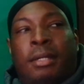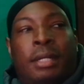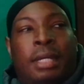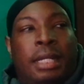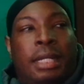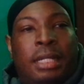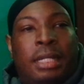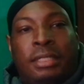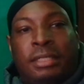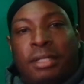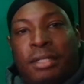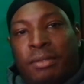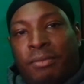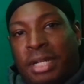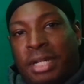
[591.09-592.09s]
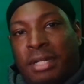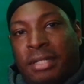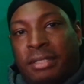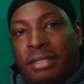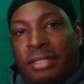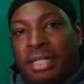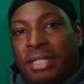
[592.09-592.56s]
And then turn
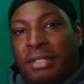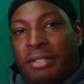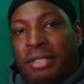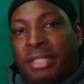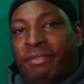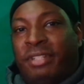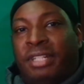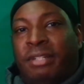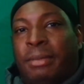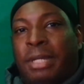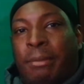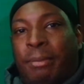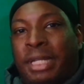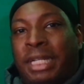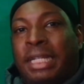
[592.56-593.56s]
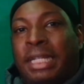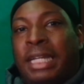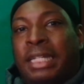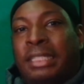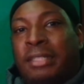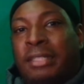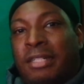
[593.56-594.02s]
around and don't even give them that many
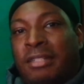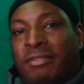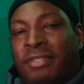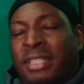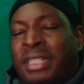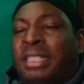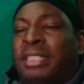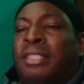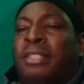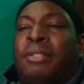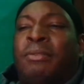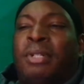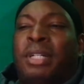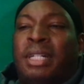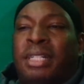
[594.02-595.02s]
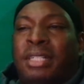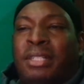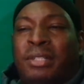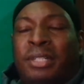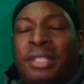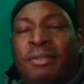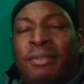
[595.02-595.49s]
days off. And then turn around and
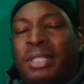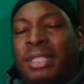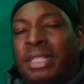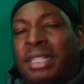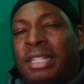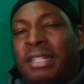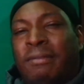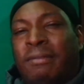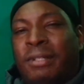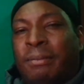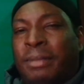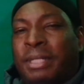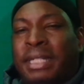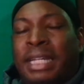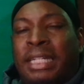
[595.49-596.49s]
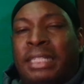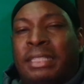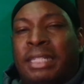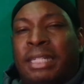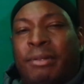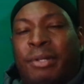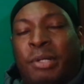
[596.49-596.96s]
don't even want to give them the days
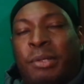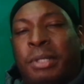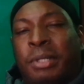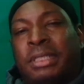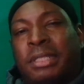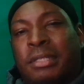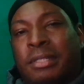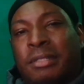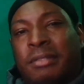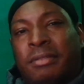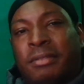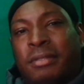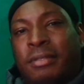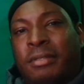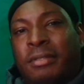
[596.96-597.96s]
that they requested off.